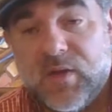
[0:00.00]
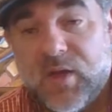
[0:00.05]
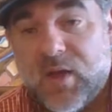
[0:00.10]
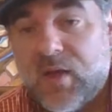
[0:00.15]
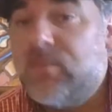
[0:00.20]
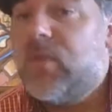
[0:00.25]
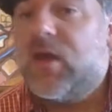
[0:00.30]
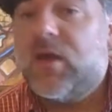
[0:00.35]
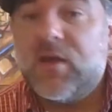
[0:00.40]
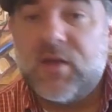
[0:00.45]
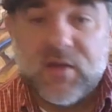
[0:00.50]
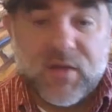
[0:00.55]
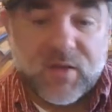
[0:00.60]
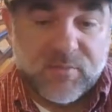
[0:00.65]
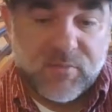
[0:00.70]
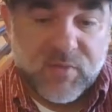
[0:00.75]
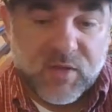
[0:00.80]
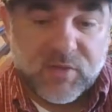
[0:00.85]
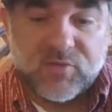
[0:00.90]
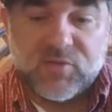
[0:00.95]
I'm not
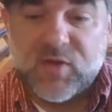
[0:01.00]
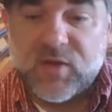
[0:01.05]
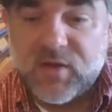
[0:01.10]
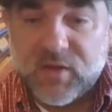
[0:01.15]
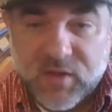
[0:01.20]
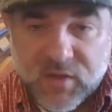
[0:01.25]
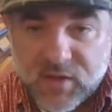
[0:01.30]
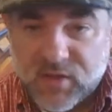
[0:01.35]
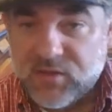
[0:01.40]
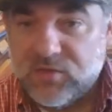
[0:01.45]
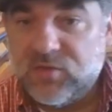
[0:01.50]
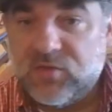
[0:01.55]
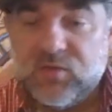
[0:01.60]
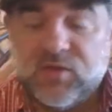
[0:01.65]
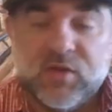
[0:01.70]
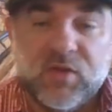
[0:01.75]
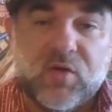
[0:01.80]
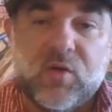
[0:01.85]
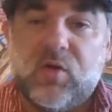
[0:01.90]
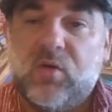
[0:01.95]
trying to get into
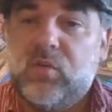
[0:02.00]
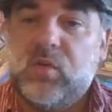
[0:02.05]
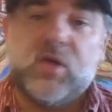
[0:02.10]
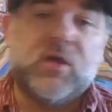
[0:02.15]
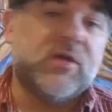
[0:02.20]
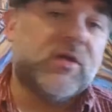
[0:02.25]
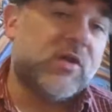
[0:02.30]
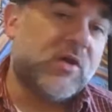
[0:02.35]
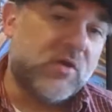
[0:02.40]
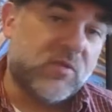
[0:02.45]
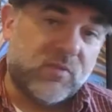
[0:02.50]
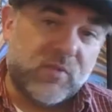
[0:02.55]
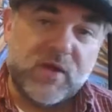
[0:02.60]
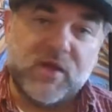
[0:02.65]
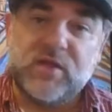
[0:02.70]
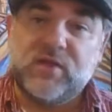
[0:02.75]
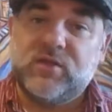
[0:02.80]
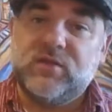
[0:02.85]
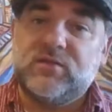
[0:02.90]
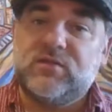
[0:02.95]
the whole, well,
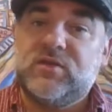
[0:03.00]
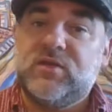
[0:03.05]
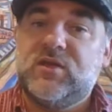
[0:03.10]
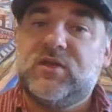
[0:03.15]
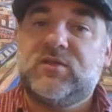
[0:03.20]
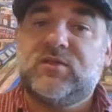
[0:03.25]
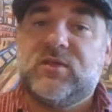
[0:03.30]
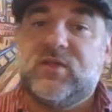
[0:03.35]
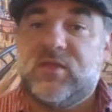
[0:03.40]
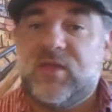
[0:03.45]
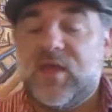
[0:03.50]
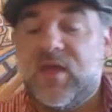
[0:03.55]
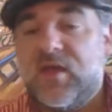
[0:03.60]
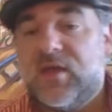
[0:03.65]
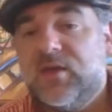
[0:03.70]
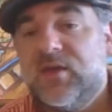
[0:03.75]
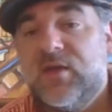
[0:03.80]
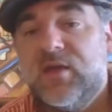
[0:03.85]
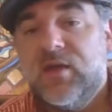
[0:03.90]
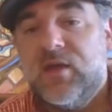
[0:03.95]
rank is this and that.
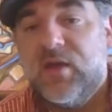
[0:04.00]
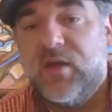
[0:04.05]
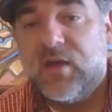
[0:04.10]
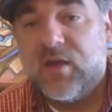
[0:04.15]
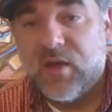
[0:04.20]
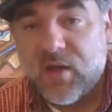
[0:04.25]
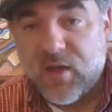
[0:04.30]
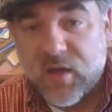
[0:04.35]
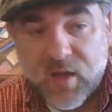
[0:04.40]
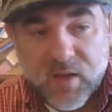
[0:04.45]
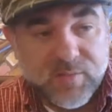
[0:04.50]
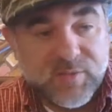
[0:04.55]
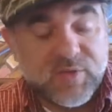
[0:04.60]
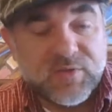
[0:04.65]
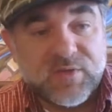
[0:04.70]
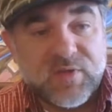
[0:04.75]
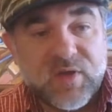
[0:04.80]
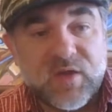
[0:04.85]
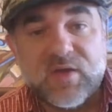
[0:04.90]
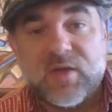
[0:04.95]
I'm
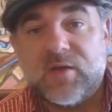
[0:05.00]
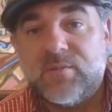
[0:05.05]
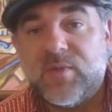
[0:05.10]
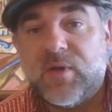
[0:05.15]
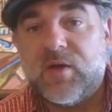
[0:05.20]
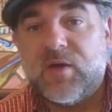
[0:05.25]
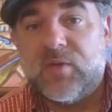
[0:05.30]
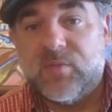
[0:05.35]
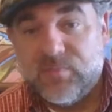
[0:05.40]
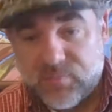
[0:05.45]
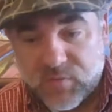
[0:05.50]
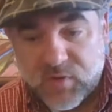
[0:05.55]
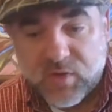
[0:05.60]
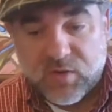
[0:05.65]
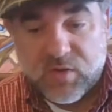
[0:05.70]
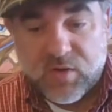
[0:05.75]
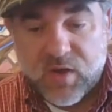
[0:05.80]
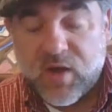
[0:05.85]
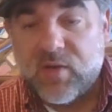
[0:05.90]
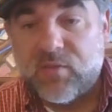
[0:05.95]
just talking about,
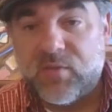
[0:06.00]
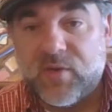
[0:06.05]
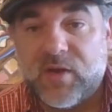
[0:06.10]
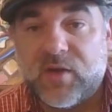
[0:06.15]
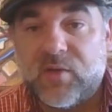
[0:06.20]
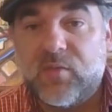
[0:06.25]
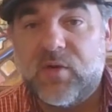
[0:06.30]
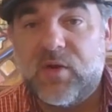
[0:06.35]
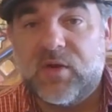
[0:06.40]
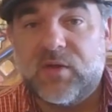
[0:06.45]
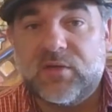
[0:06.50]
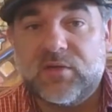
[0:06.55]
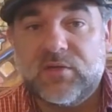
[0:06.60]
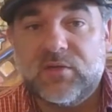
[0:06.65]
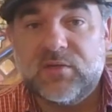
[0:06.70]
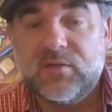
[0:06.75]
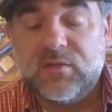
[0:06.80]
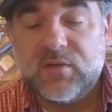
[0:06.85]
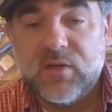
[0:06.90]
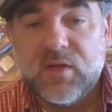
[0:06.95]
how rank
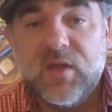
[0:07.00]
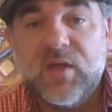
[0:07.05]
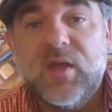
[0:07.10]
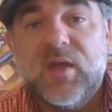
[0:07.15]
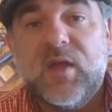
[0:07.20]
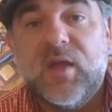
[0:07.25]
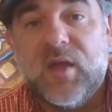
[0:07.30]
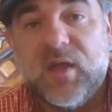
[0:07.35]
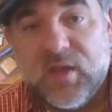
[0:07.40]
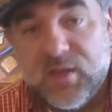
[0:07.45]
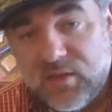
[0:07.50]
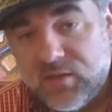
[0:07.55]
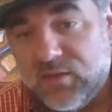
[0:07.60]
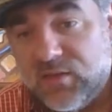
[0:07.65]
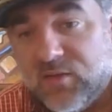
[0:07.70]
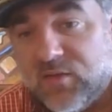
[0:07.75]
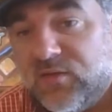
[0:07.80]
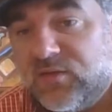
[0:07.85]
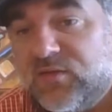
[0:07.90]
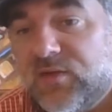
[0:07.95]
works. And
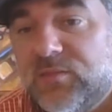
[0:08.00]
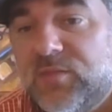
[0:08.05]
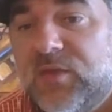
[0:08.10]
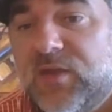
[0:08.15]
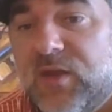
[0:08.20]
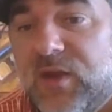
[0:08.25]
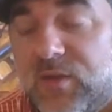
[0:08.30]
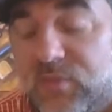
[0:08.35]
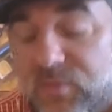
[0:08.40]
there is something that I